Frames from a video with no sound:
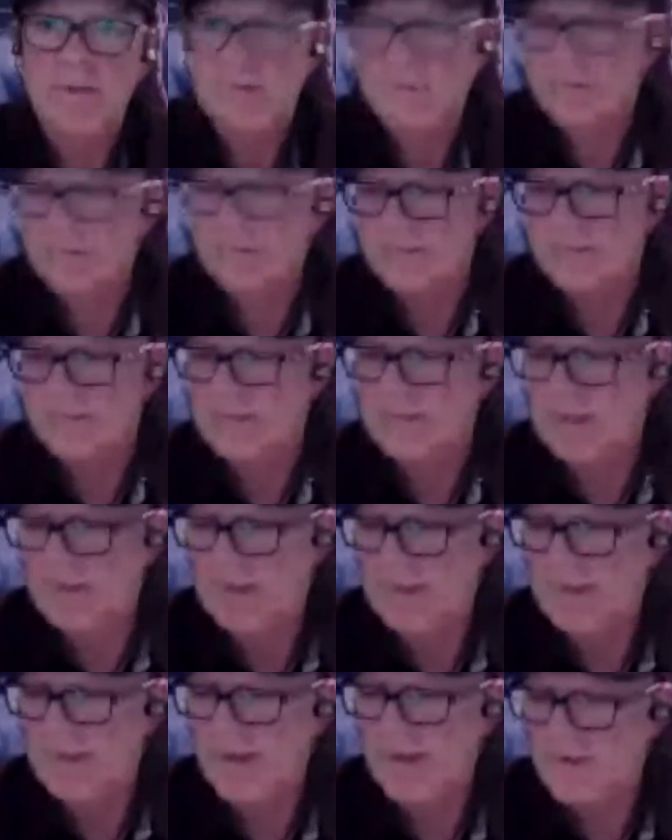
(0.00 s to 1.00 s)
I've got
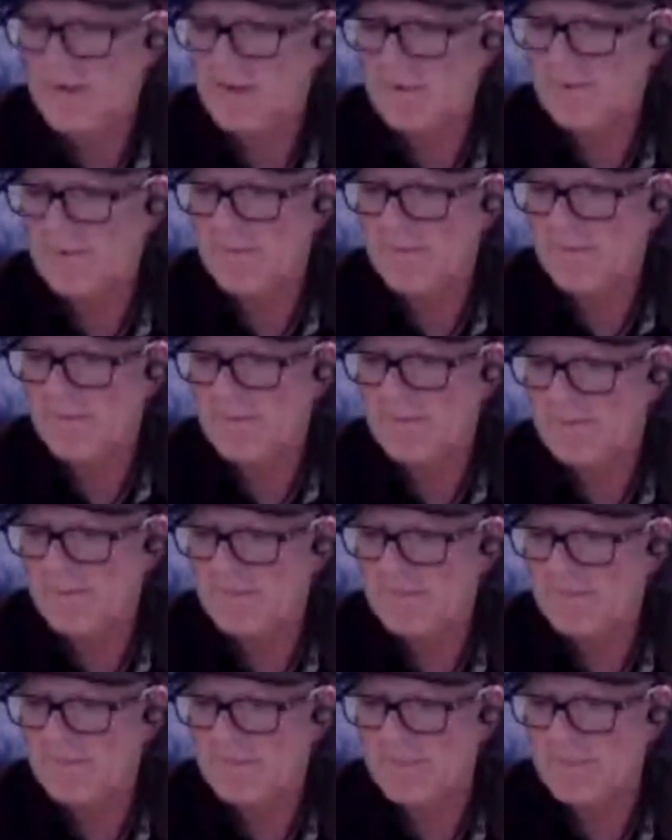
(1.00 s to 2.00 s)
lots
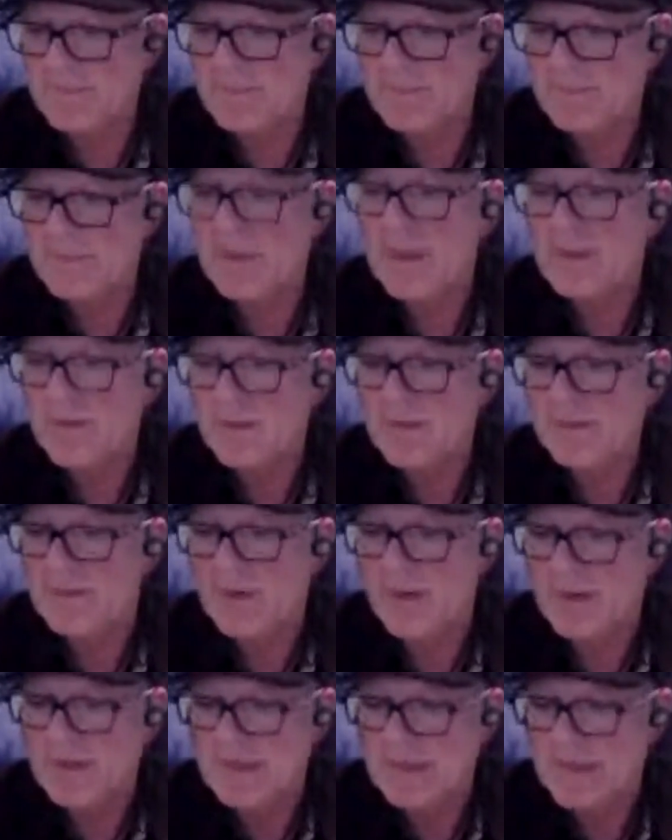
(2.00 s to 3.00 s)
of
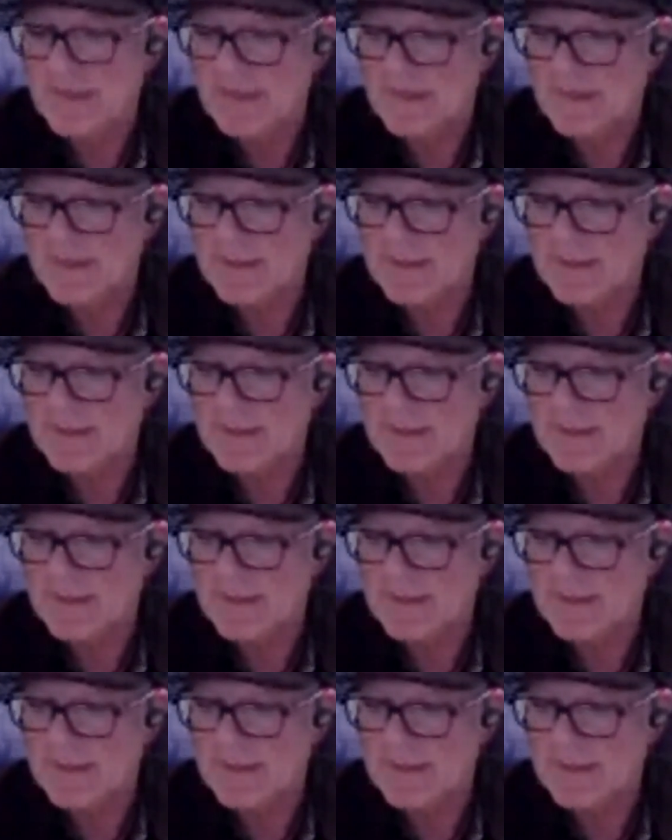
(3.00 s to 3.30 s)
ideas.